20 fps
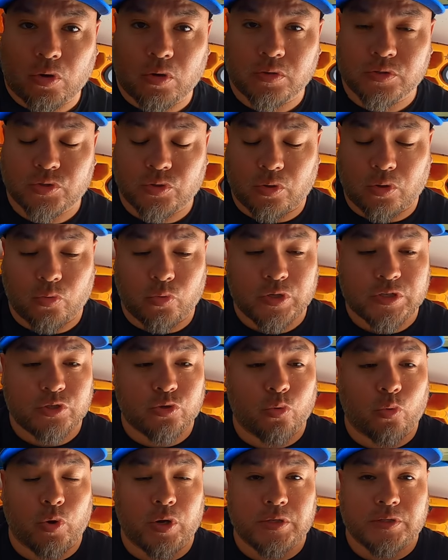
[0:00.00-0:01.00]
are also
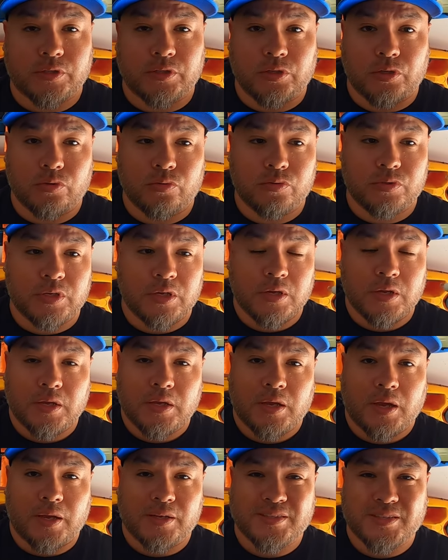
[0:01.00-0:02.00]
always great to use.
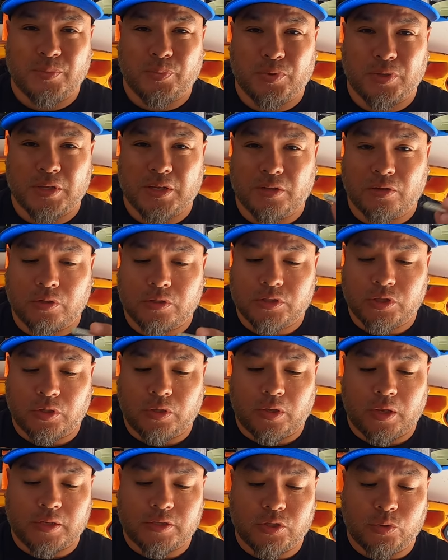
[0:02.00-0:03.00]
I typically look
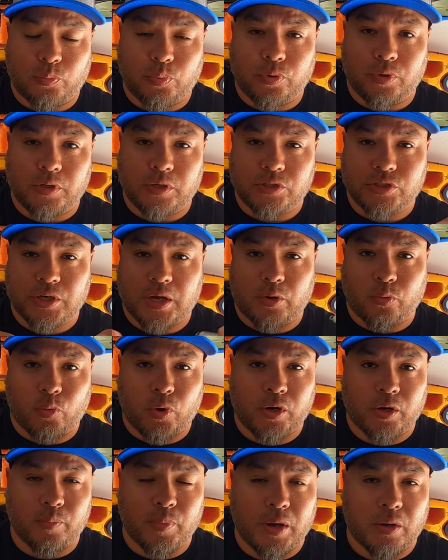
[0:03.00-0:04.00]
to, like to put a
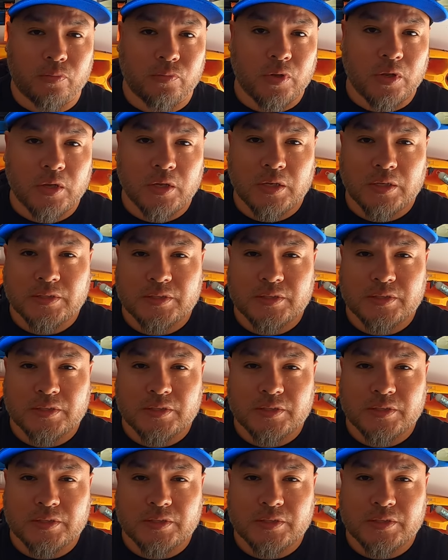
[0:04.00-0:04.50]
chatterweight about